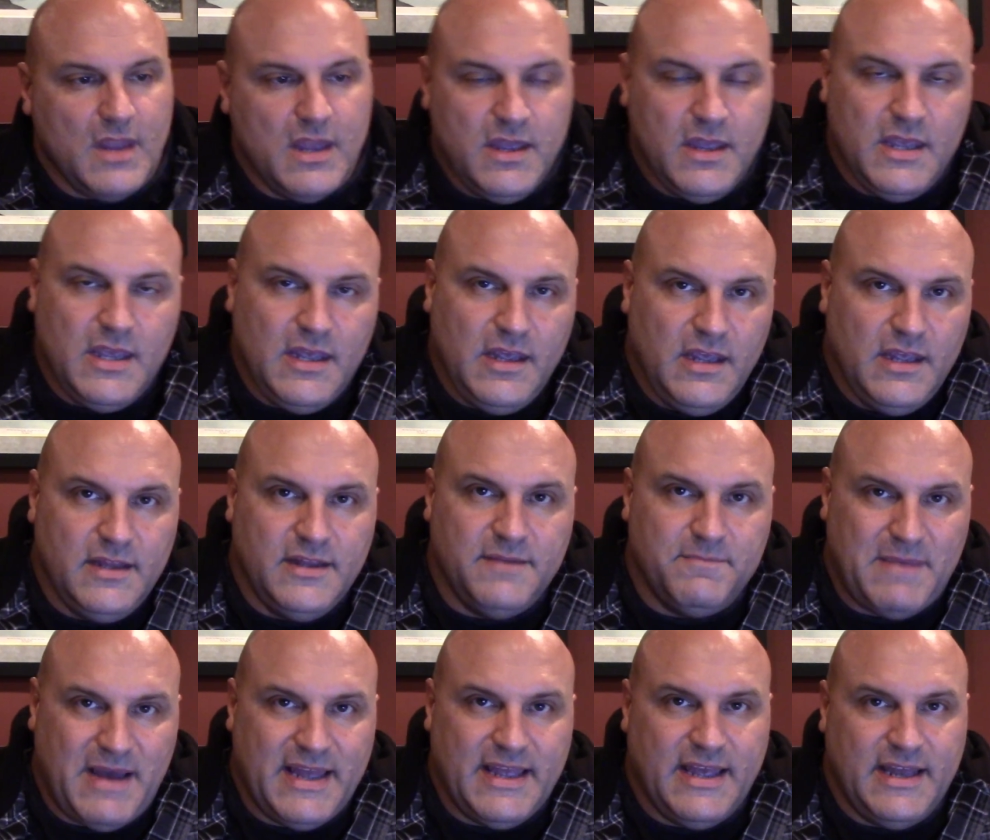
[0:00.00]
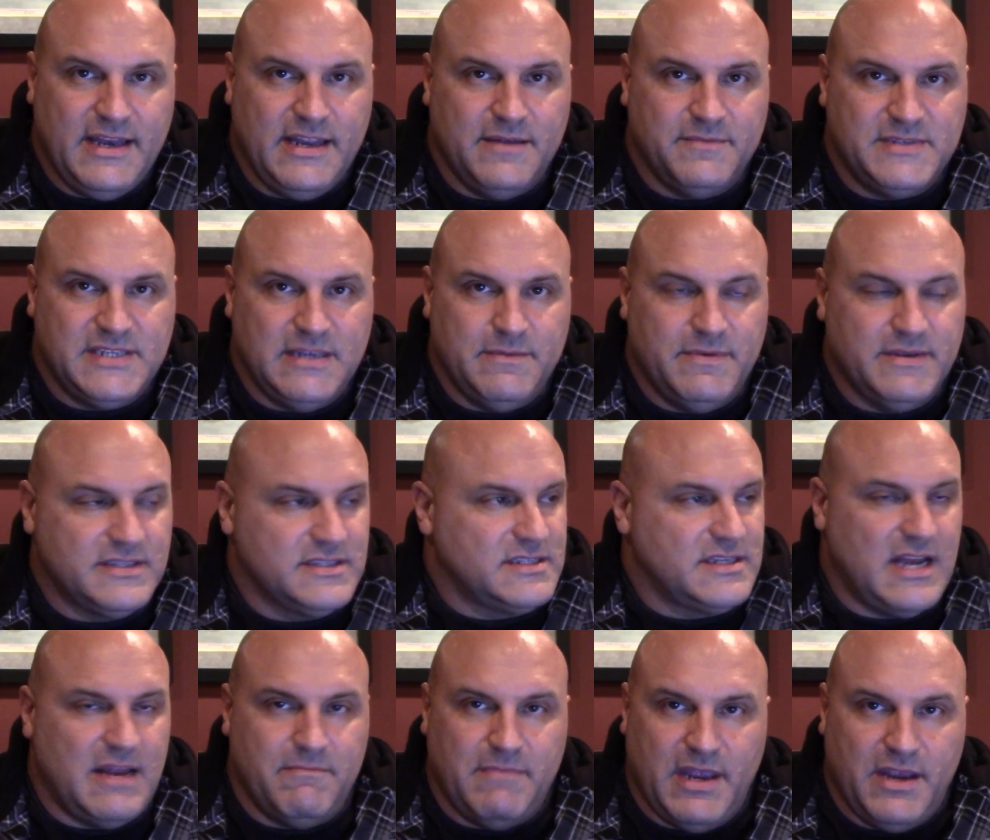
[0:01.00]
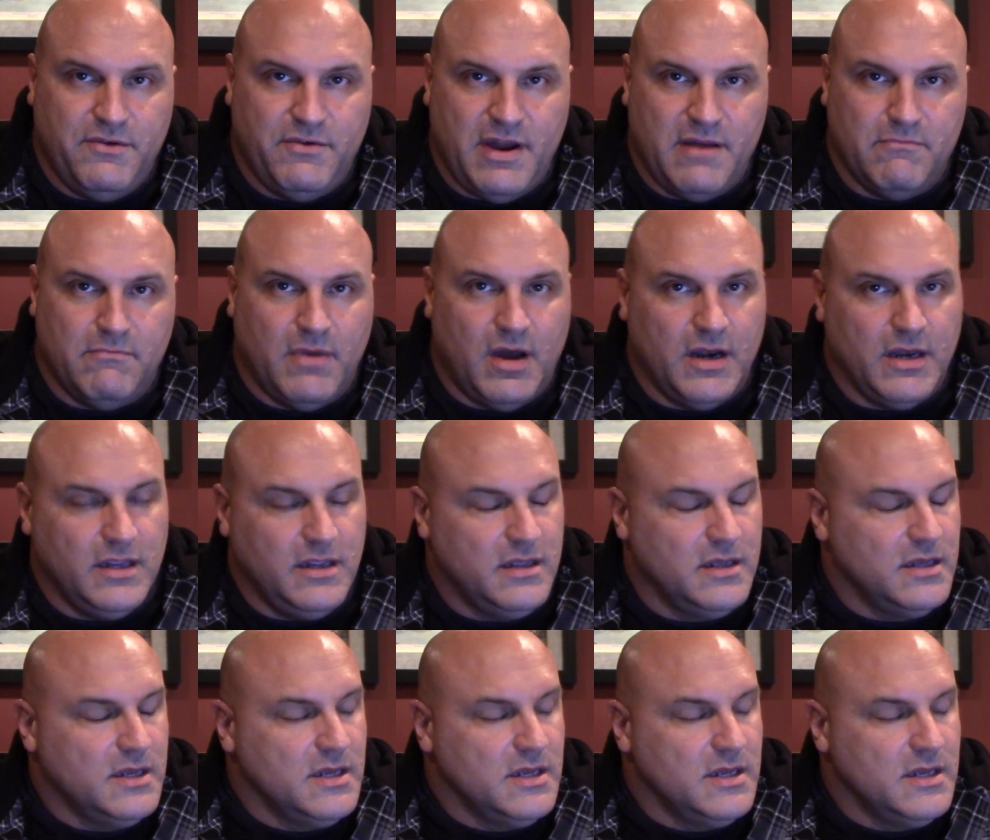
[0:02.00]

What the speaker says: in my NEMT business and I made great money,